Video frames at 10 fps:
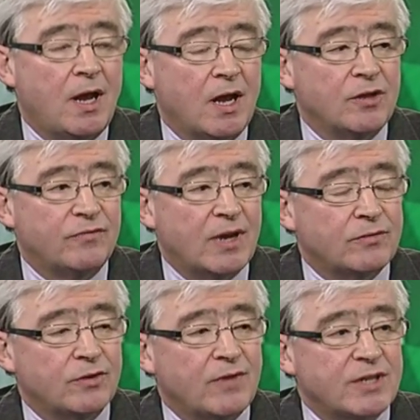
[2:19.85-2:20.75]
And the fact
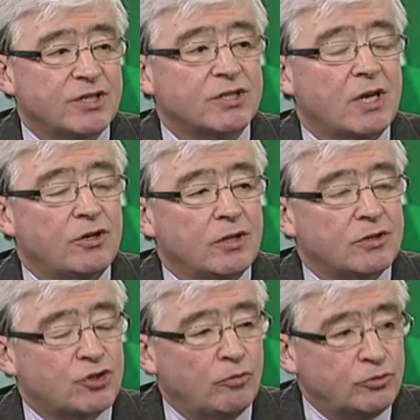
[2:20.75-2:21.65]
that that has
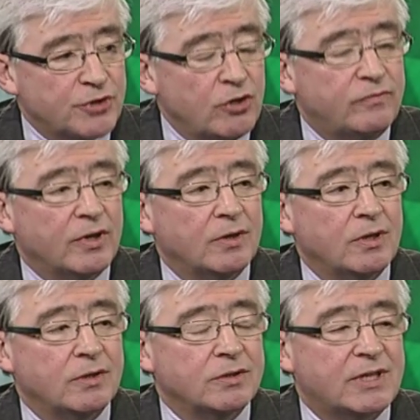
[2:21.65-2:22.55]
toppled over
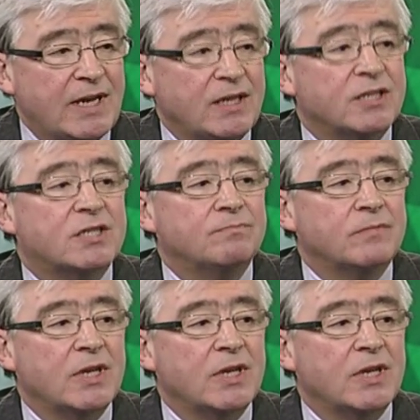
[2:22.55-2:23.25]
and kinked